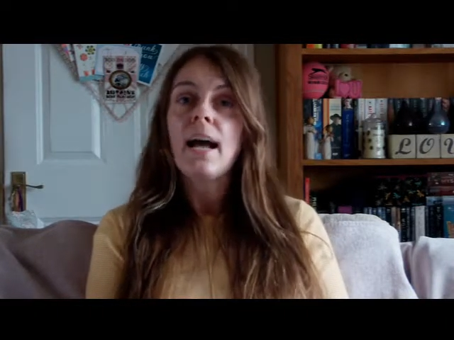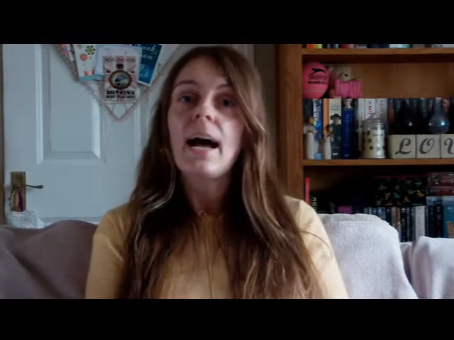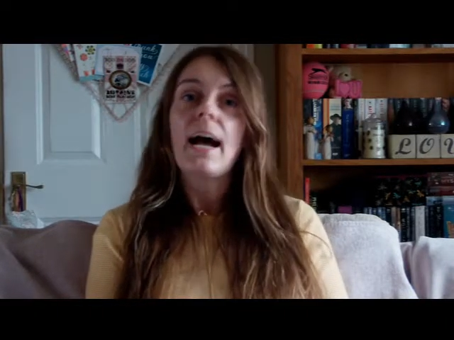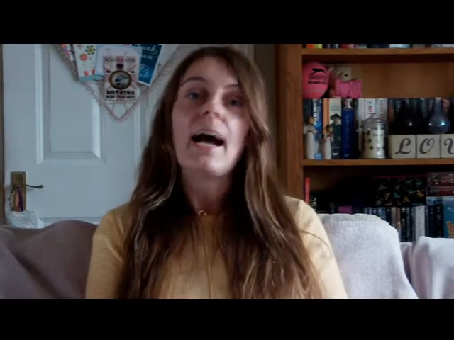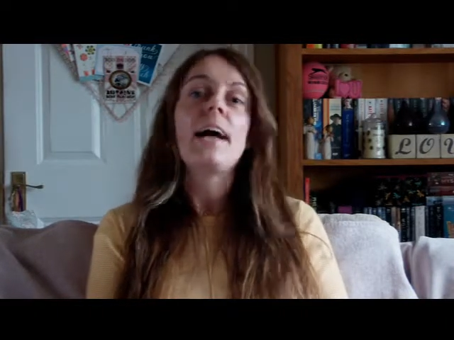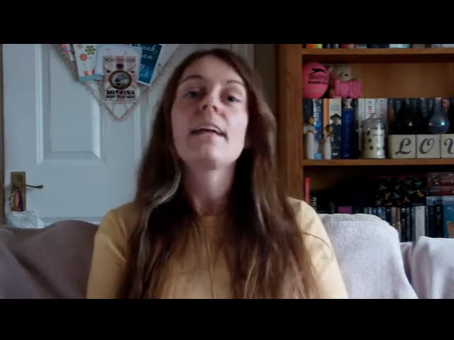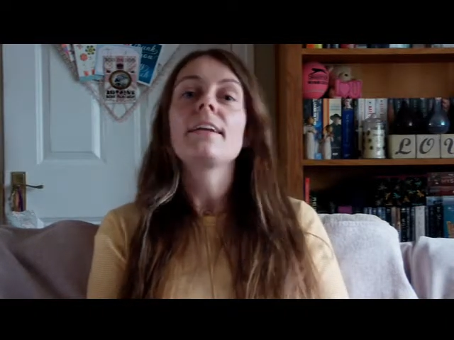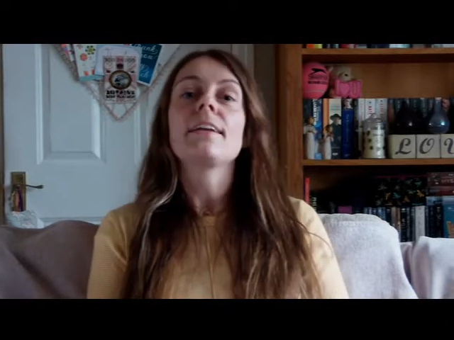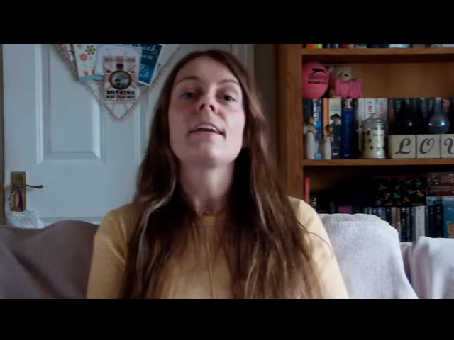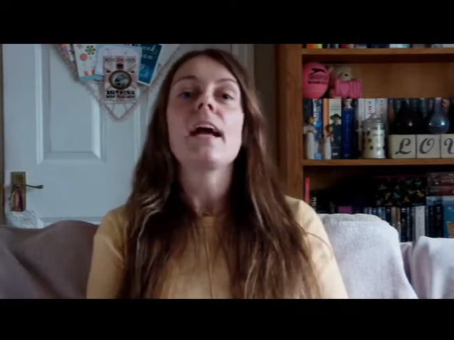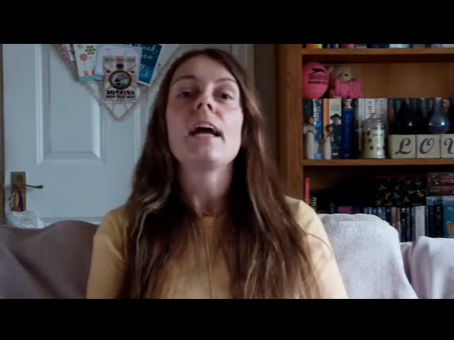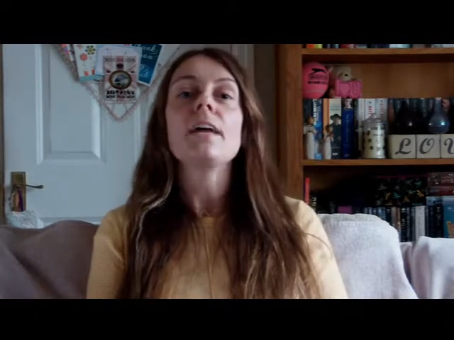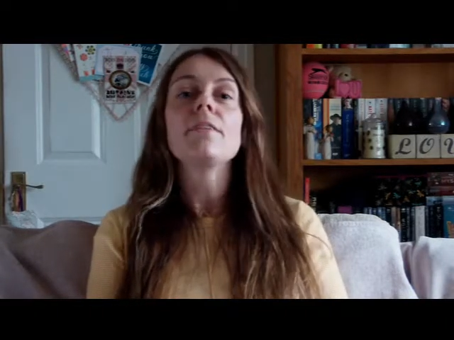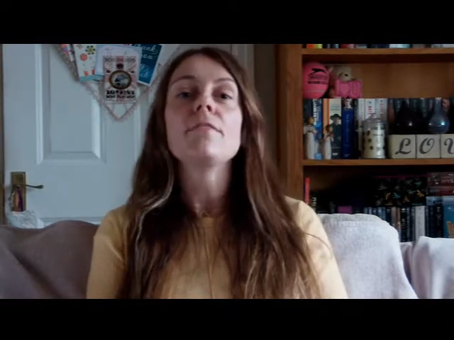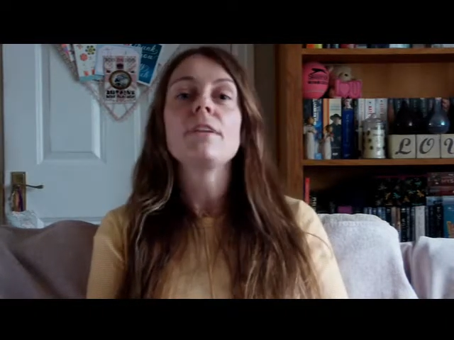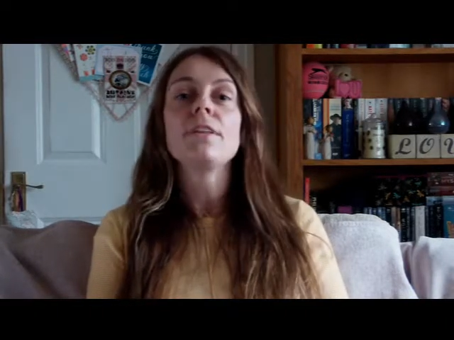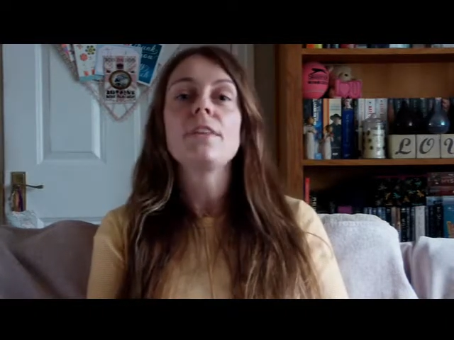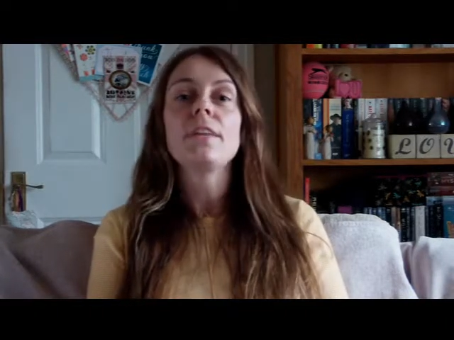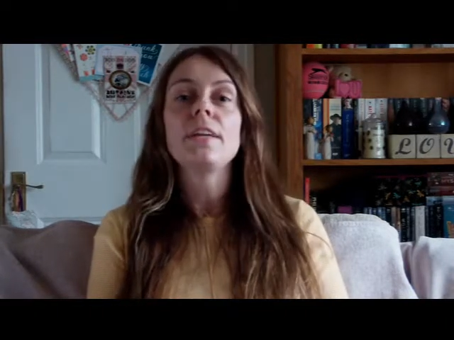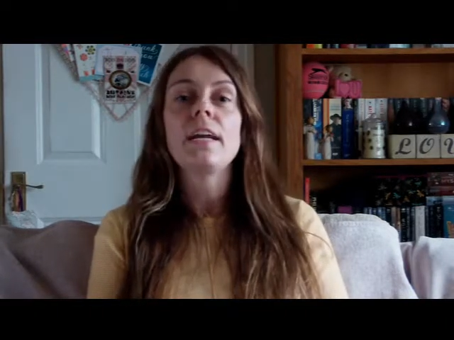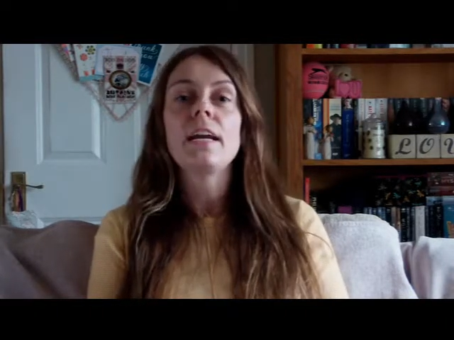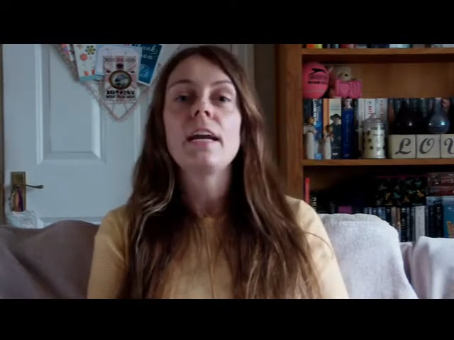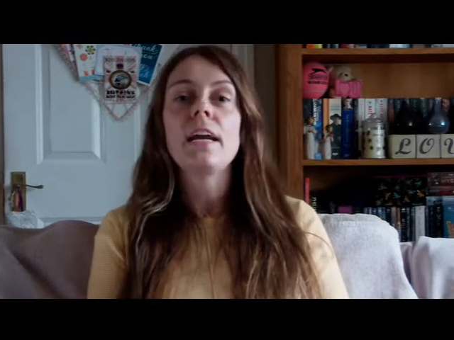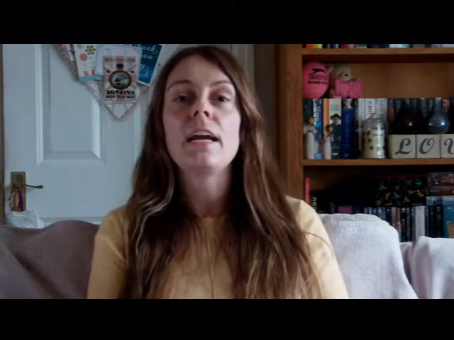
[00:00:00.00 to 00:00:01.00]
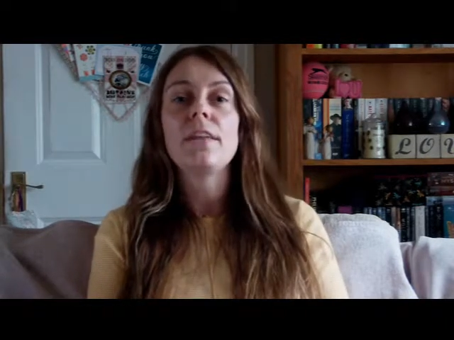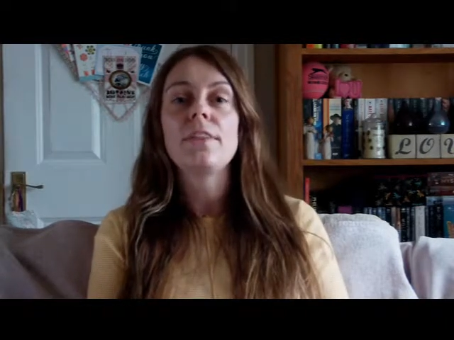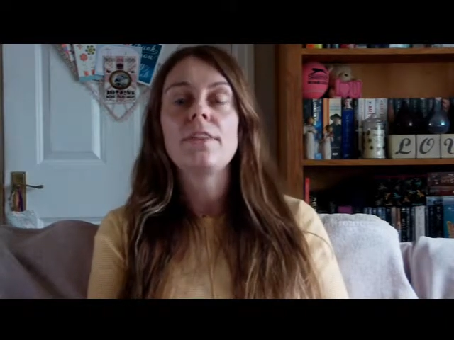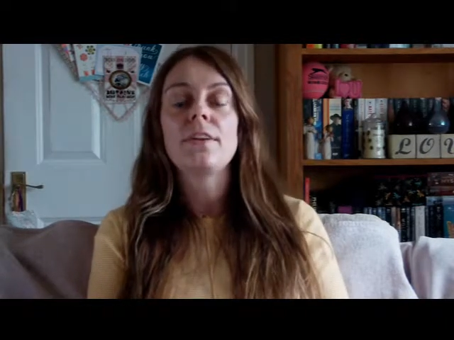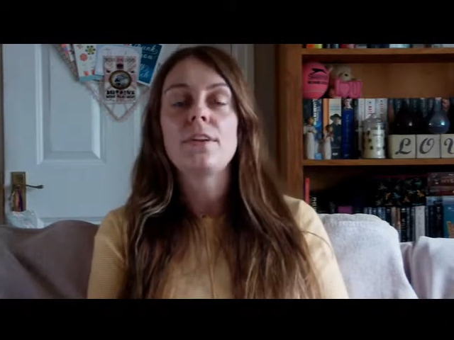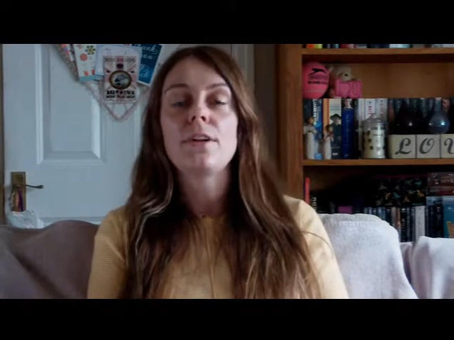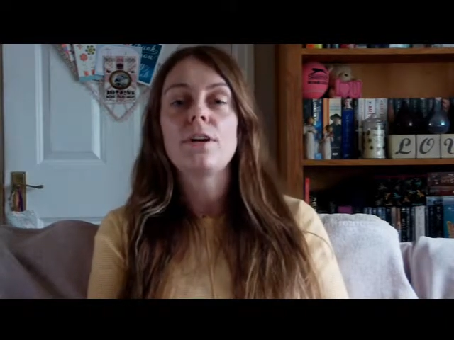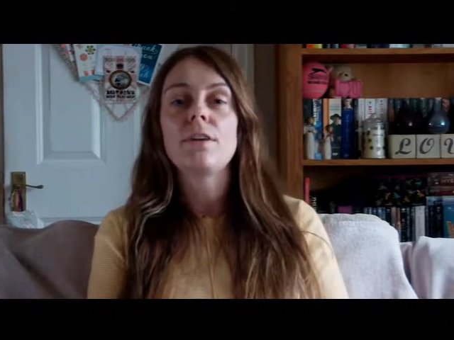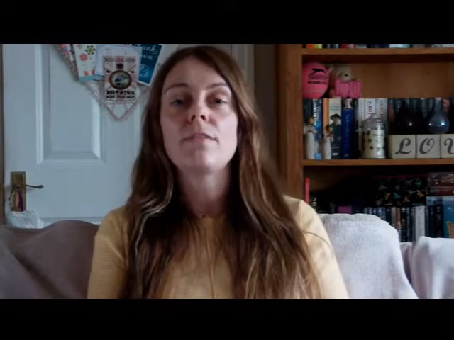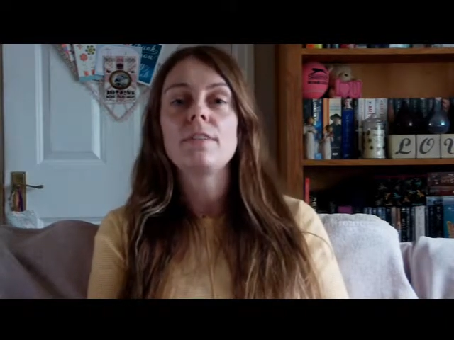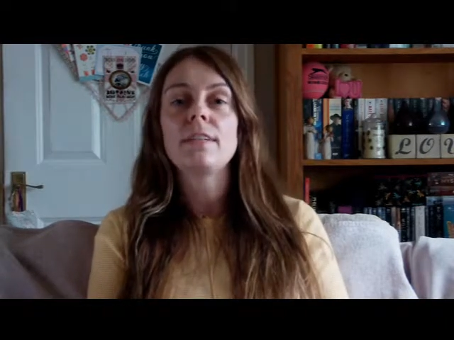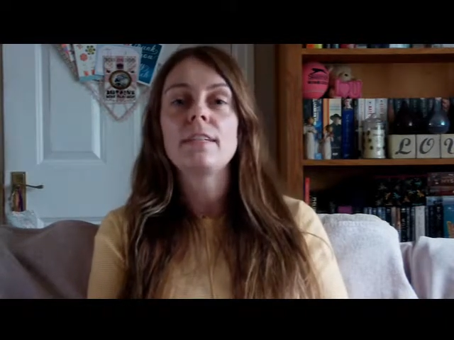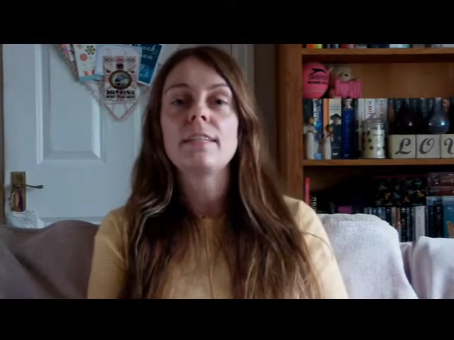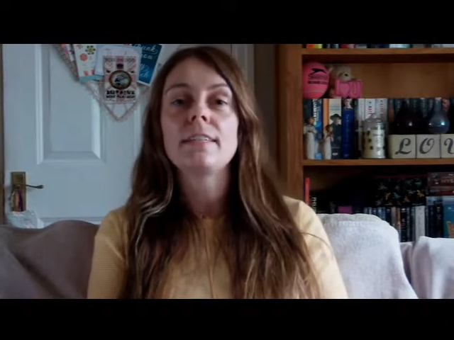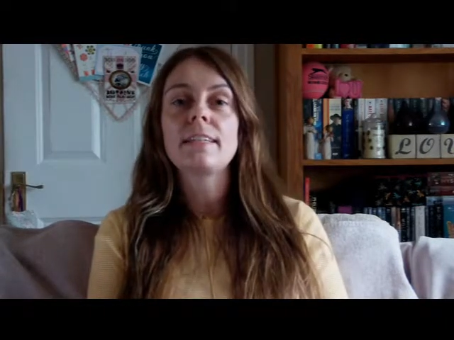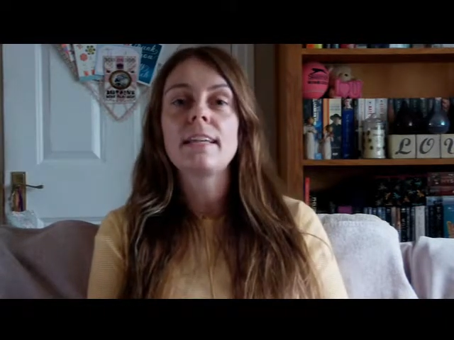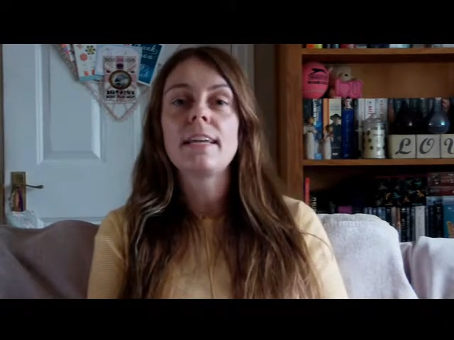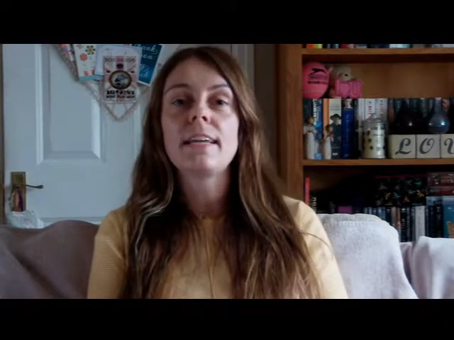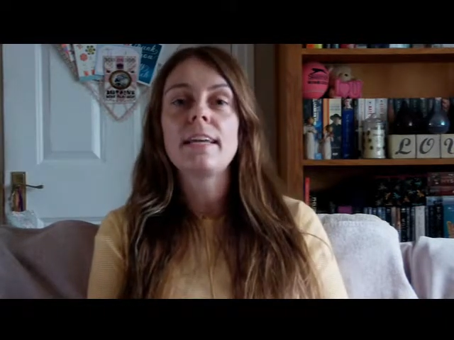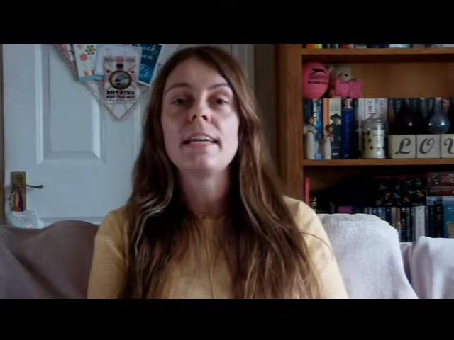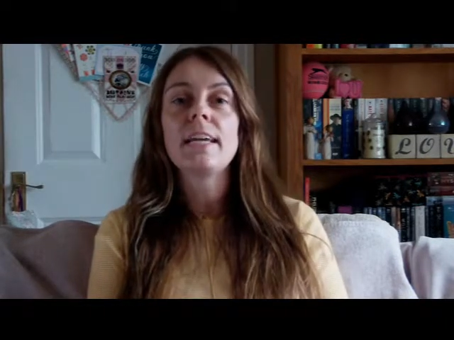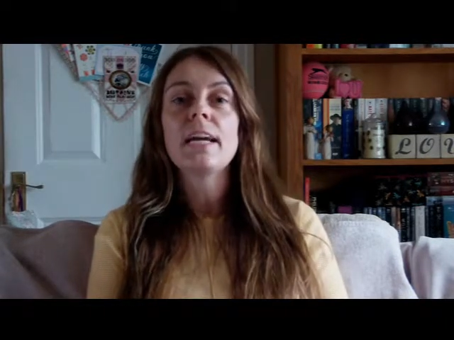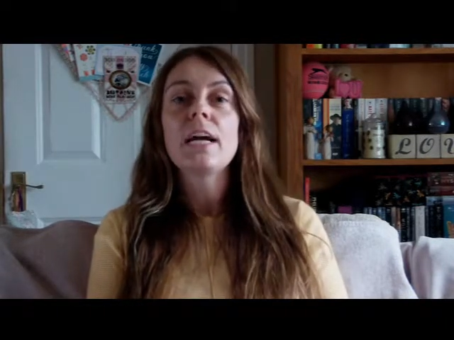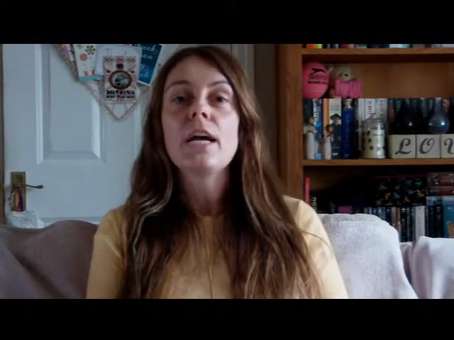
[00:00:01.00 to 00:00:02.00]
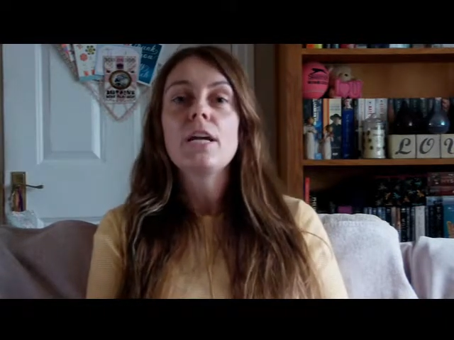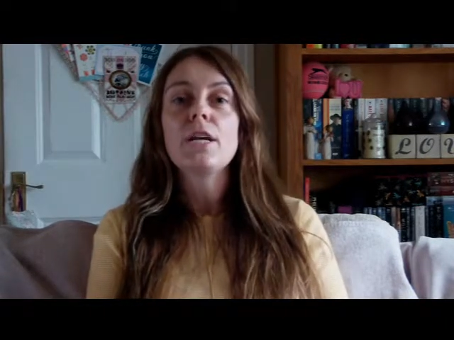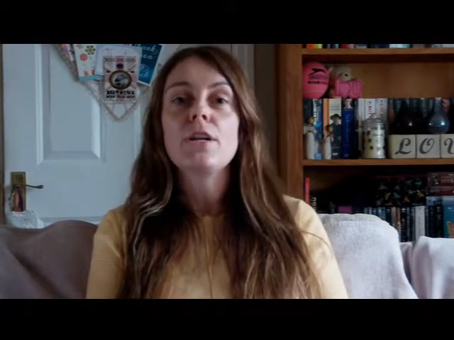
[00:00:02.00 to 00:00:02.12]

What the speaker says: and Henry VIII had obviously,